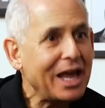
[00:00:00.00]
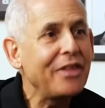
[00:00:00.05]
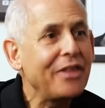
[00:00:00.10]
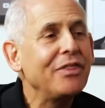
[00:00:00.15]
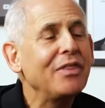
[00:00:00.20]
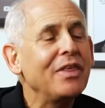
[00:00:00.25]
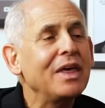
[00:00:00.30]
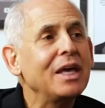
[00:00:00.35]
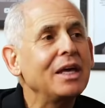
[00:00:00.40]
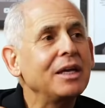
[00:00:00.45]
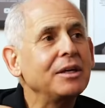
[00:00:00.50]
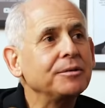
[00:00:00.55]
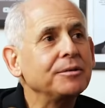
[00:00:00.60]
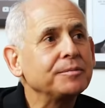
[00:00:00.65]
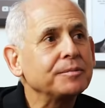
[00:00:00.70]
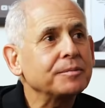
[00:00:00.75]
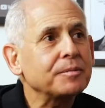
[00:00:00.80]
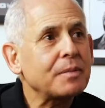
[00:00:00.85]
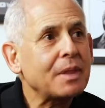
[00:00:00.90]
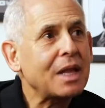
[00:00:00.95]
And
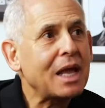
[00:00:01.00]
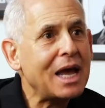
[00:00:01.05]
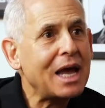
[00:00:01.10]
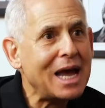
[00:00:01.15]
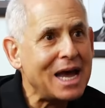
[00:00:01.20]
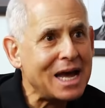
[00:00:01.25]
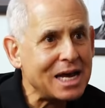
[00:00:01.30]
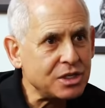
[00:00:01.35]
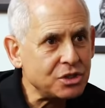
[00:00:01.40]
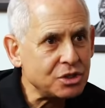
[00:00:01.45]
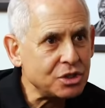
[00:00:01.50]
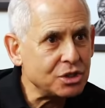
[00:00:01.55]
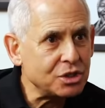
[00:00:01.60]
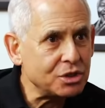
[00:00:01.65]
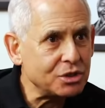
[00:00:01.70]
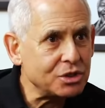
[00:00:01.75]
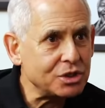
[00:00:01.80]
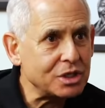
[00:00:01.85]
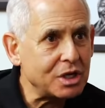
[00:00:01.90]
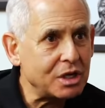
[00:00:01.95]
then ask
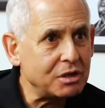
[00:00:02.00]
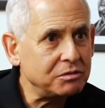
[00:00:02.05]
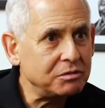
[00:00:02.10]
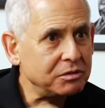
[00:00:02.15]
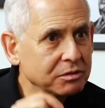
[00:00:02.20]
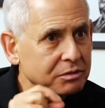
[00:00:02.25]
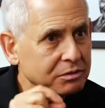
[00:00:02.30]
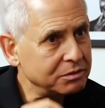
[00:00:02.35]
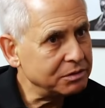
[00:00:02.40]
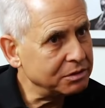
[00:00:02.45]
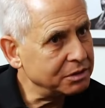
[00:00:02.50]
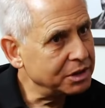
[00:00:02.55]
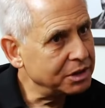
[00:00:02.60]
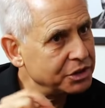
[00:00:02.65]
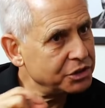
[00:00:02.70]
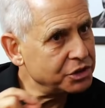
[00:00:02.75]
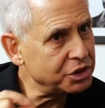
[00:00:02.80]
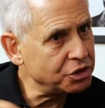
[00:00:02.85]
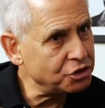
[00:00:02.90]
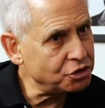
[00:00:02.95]
yourself,
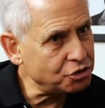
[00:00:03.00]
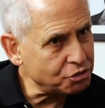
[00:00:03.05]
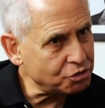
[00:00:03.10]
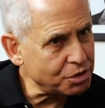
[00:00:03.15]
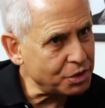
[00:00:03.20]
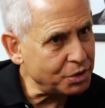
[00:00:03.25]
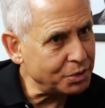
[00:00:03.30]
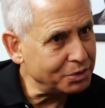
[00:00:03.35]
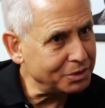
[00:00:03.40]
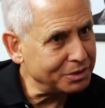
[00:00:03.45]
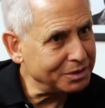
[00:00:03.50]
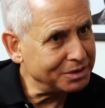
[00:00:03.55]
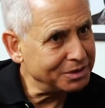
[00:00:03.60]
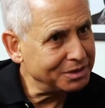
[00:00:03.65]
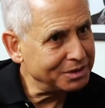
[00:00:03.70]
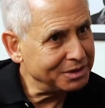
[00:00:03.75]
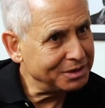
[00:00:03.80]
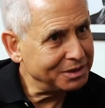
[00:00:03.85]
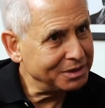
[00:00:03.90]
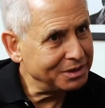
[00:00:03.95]
is it true?
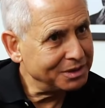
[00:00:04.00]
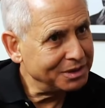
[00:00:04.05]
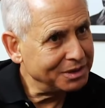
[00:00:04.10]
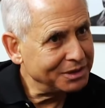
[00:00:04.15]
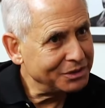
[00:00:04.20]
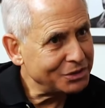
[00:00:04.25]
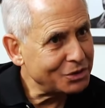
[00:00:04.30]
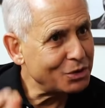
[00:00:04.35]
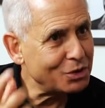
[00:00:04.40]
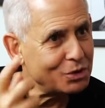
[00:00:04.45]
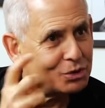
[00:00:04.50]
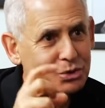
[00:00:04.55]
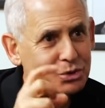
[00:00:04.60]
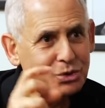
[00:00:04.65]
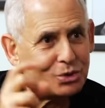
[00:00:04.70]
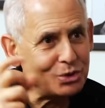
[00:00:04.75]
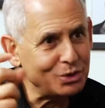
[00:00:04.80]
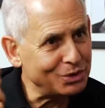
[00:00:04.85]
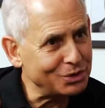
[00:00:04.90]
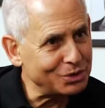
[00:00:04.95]
So those
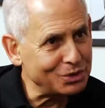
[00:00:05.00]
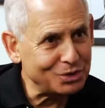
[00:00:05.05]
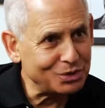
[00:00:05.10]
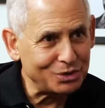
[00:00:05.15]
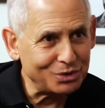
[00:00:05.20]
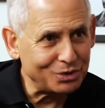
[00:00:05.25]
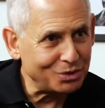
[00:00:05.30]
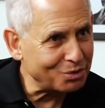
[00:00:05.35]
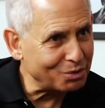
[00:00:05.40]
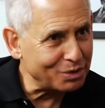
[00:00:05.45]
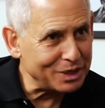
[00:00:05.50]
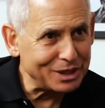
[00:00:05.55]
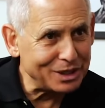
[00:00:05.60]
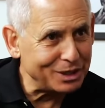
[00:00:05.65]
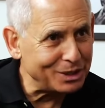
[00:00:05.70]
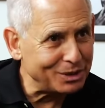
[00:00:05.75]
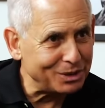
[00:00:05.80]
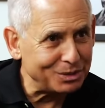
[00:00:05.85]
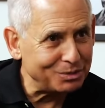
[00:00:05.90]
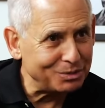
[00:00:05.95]
are these three
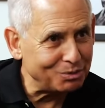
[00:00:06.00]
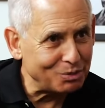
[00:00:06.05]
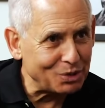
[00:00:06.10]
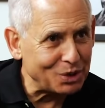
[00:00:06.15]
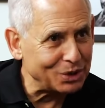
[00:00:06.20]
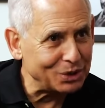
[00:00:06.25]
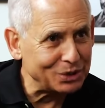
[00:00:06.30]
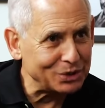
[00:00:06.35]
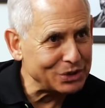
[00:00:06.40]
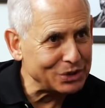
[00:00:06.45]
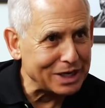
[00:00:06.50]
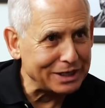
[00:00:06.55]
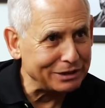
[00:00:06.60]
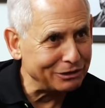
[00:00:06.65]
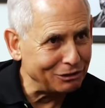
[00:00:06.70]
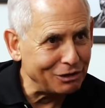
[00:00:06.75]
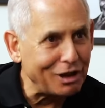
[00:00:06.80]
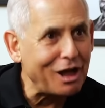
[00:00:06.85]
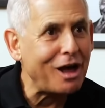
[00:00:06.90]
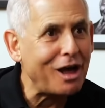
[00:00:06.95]
little words I
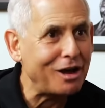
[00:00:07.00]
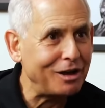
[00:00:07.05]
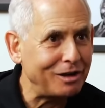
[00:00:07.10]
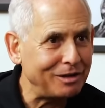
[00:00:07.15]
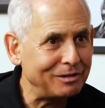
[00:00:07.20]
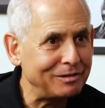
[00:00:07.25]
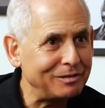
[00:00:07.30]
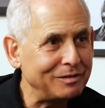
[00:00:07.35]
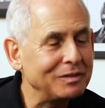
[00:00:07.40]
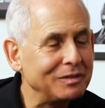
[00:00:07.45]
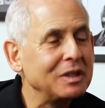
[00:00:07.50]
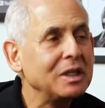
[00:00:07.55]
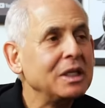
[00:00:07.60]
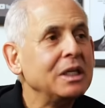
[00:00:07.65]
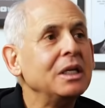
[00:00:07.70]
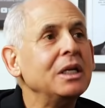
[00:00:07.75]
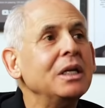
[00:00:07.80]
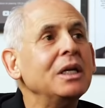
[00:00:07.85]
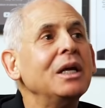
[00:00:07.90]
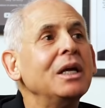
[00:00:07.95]
love.
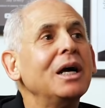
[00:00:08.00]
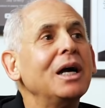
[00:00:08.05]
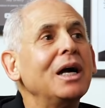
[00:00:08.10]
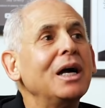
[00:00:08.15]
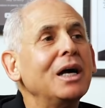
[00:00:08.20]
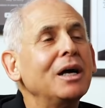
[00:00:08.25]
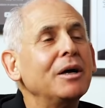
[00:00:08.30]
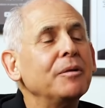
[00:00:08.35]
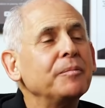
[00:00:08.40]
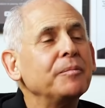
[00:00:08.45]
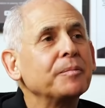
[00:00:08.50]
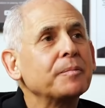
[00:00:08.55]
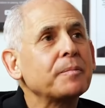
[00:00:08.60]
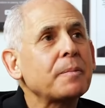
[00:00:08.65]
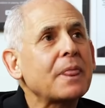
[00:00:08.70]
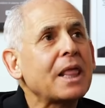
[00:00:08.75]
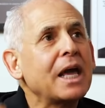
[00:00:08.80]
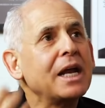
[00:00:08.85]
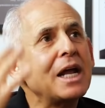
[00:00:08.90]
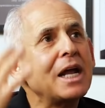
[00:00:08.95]
Um,
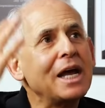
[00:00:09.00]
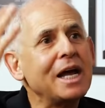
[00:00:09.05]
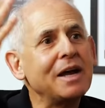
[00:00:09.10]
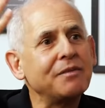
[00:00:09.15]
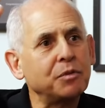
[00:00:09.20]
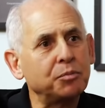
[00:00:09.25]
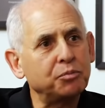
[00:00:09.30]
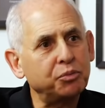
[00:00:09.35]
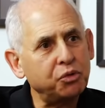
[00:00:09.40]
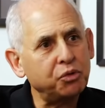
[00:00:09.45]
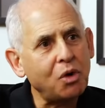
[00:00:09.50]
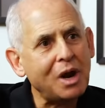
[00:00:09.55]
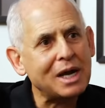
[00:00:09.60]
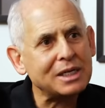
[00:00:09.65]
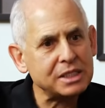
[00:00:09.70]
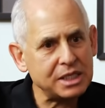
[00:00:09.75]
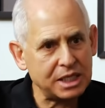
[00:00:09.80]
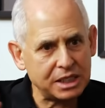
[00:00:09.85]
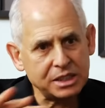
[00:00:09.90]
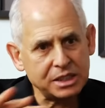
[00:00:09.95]
and I have a
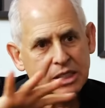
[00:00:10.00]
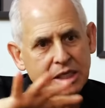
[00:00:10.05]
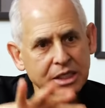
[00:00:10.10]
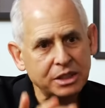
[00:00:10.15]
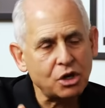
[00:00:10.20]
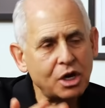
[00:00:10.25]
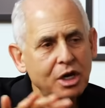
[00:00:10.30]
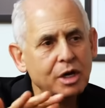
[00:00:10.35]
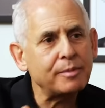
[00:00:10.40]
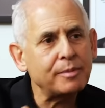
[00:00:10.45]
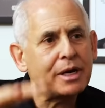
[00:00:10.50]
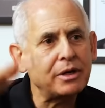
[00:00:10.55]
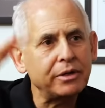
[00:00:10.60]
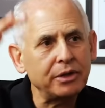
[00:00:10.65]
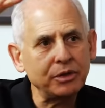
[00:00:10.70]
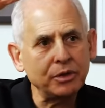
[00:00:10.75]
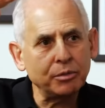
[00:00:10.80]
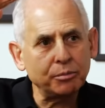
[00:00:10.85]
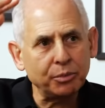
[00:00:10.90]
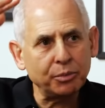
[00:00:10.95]
process that I talk about
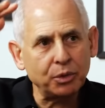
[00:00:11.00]
in the